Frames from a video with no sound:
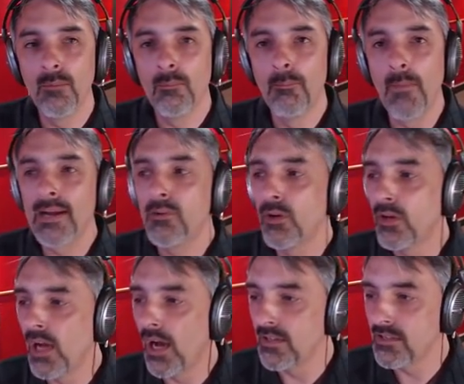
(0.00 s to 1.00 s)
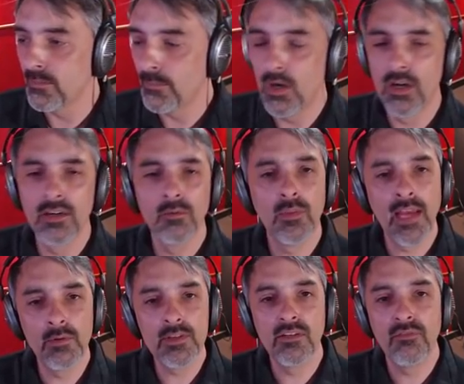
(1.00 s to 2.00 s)
microcosm, or that
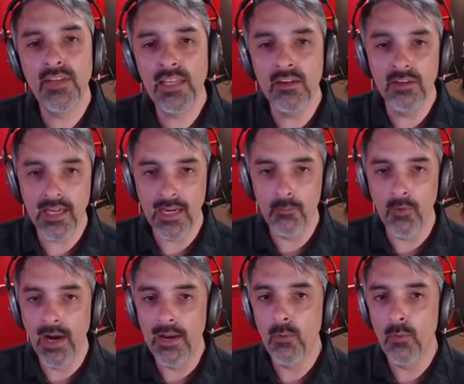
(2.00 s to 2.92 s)
was a video game, right?